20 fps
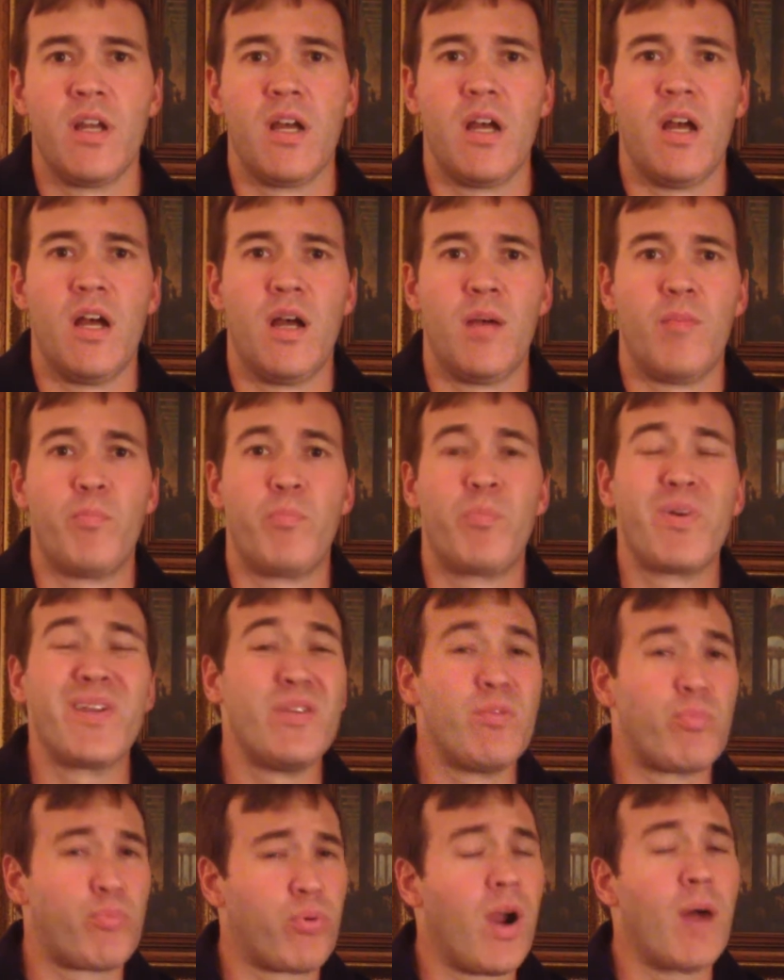but
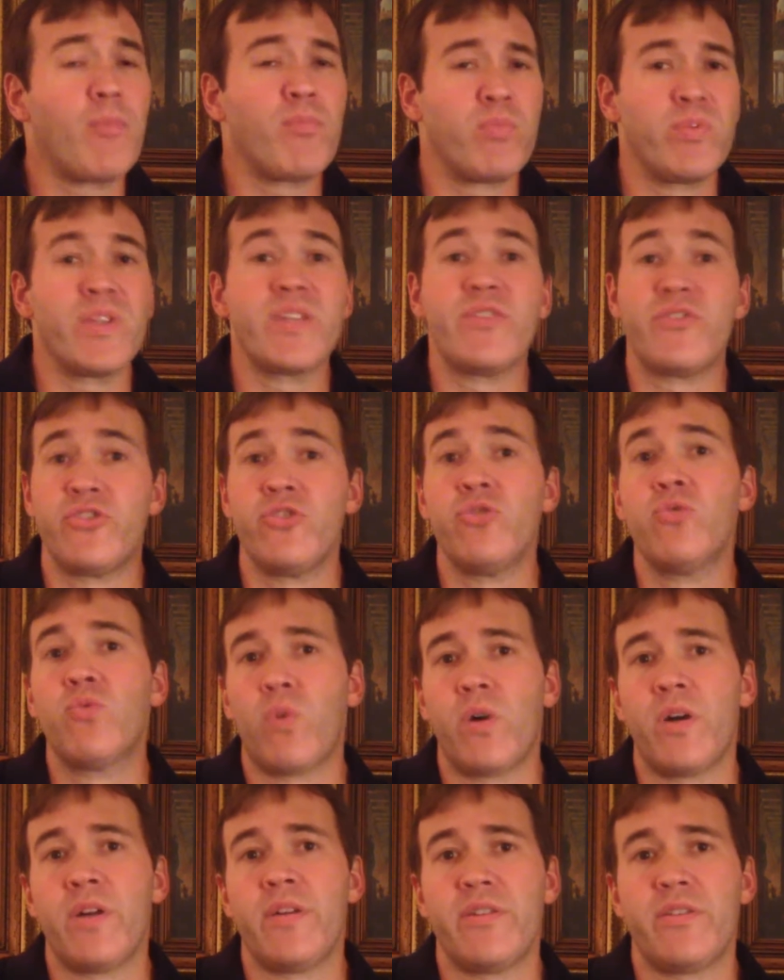you probably do
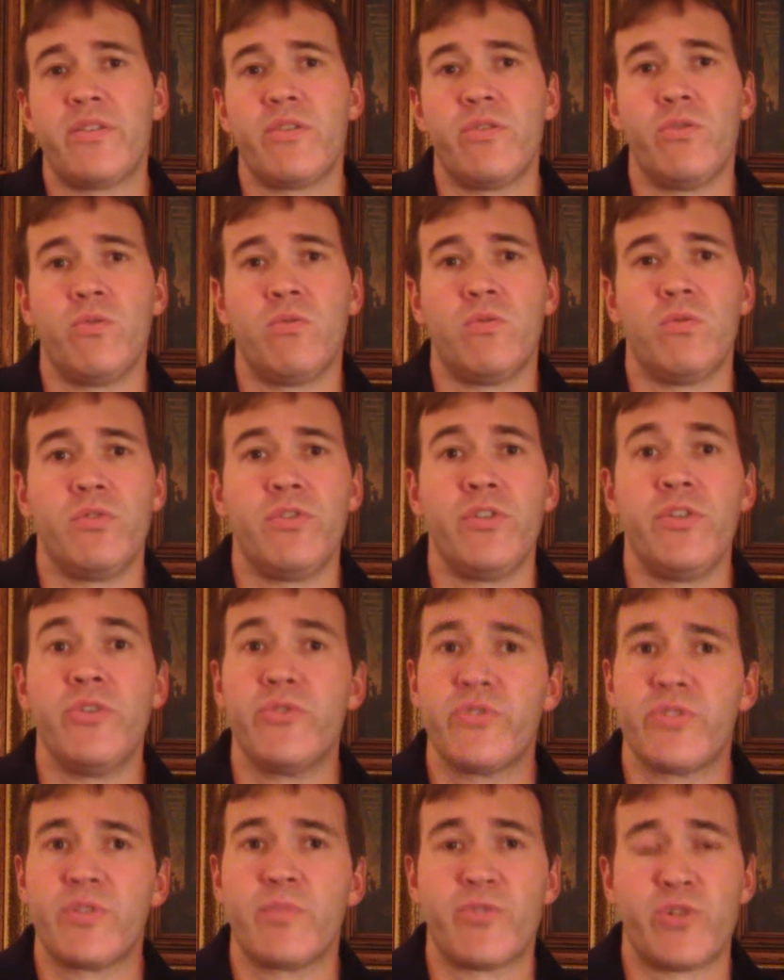want to
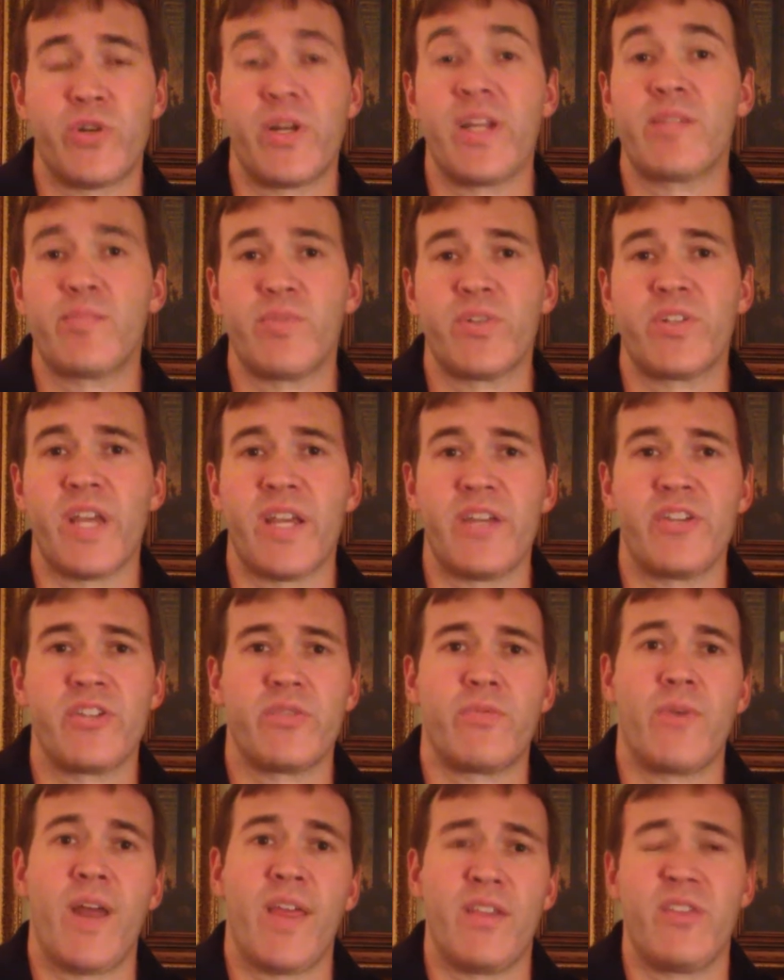use some
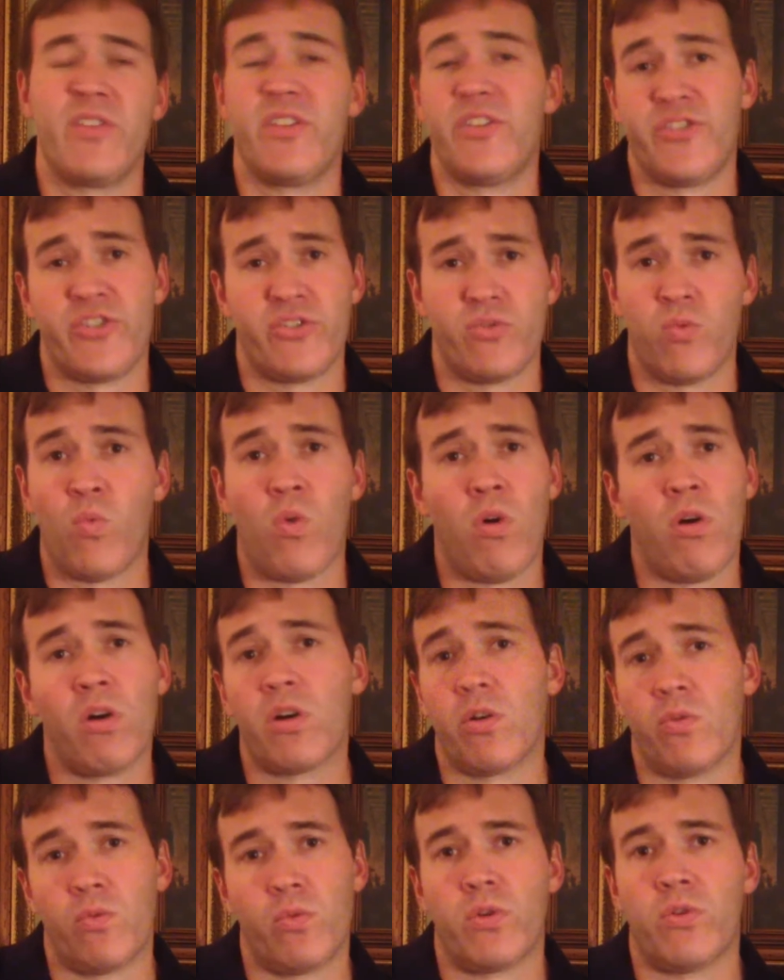transportation rather than just walk
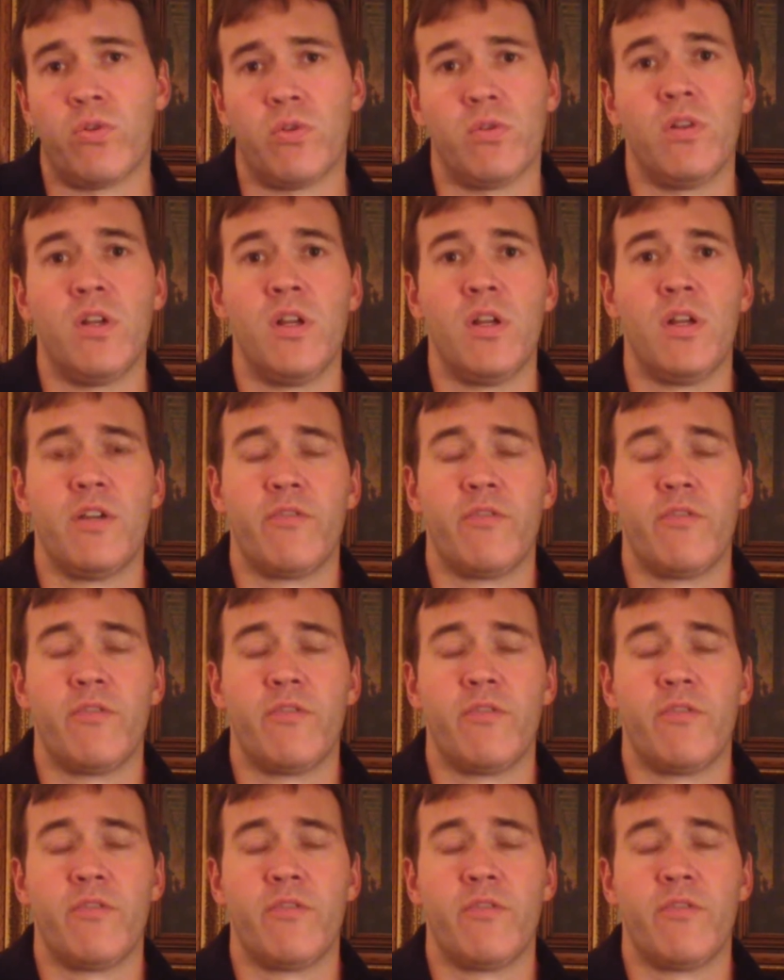or roll